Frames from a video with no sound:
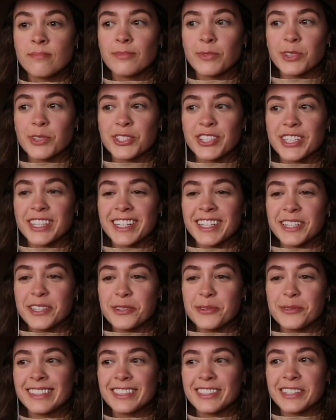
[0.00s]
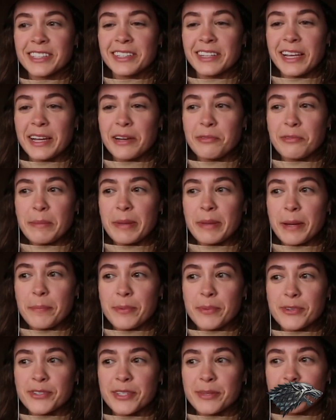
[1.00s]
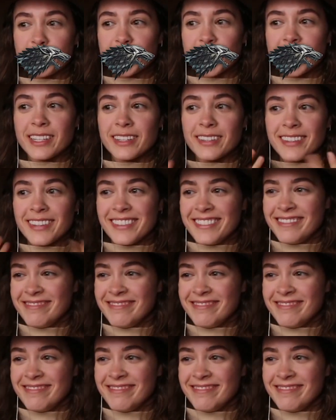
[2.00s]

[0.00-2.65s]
What is she gonna do? She gonna like rip it up or some shit?